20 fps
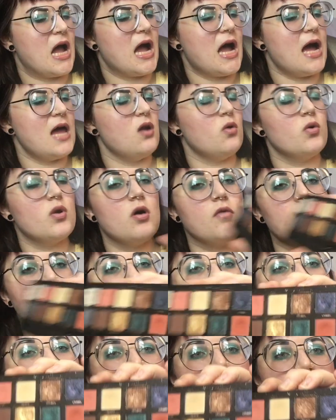I don't know if
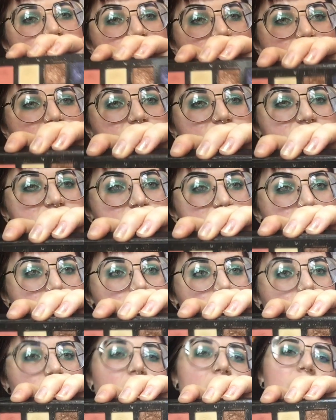I'll finish that this
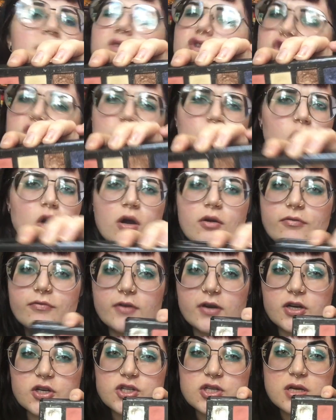year. I'm sure I'll
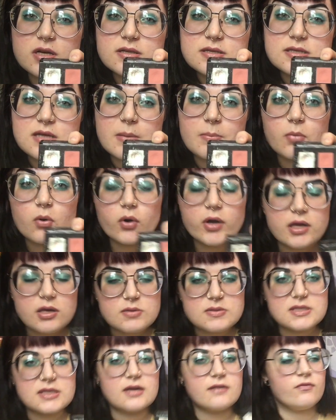finish it at some point
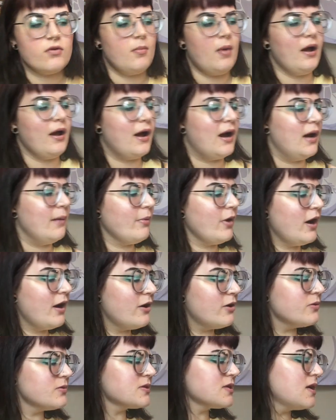using it for my
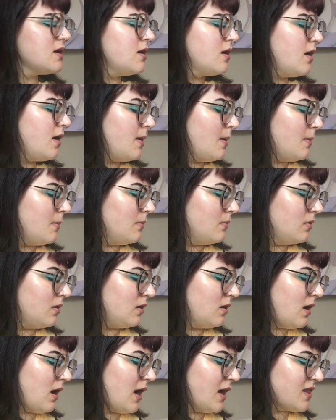eyebrows.
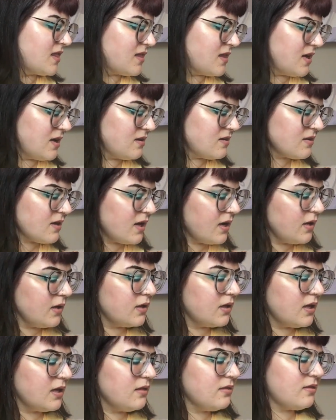I think that,
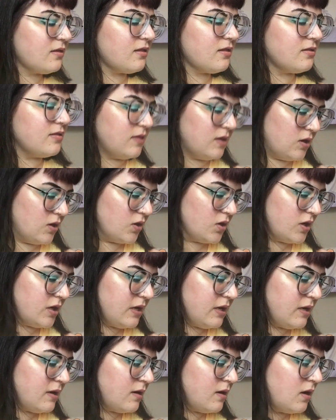in
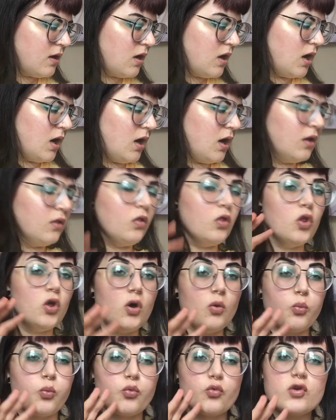theory, a
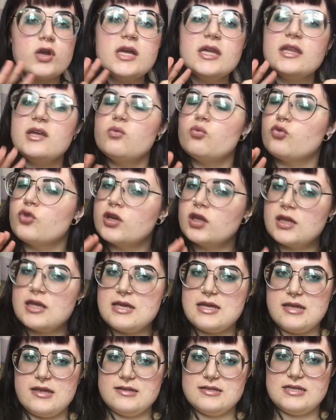really, really
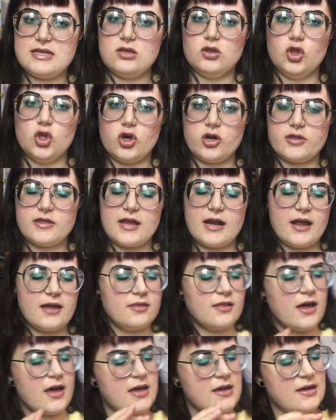easy look that I
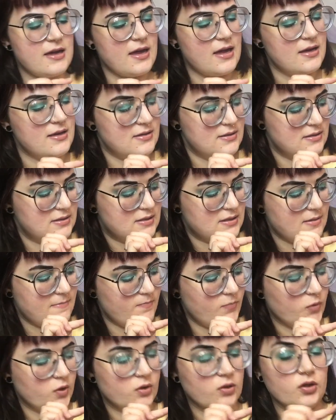like is
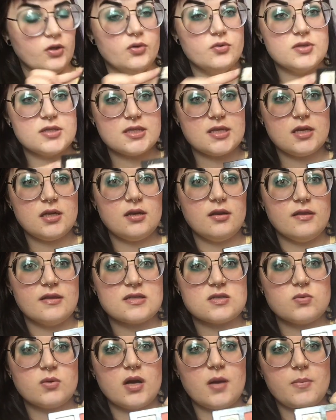Lucid,
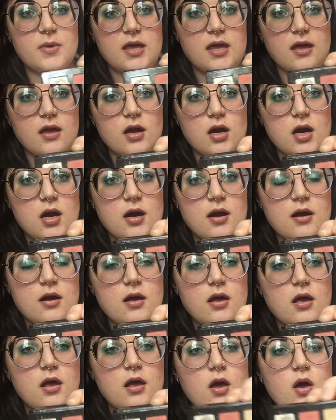this one up here,
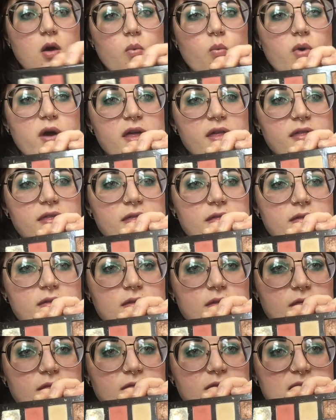with
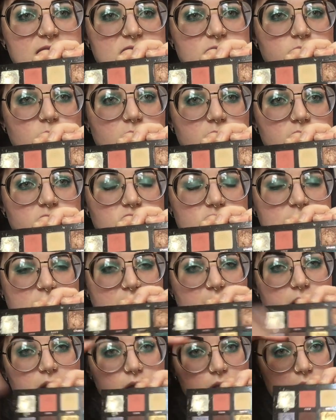this one just
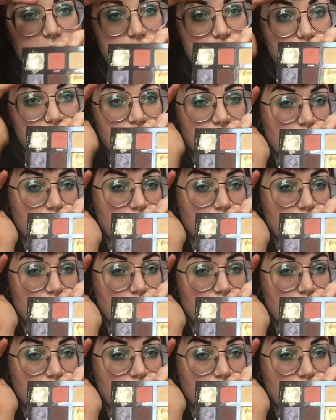kind of, like, in